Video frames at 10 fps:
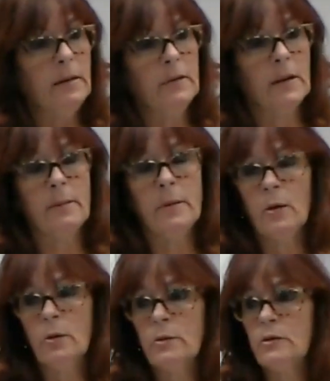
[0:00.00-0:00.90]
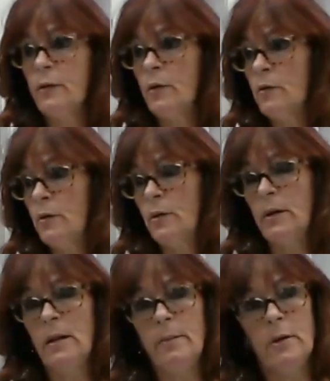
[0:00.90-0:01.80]
They let me go to his funeral.
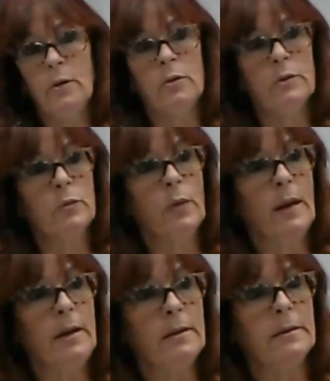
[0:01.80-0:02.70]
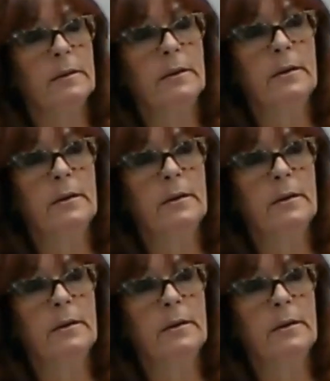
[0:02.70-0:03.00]
They let me go to his wake.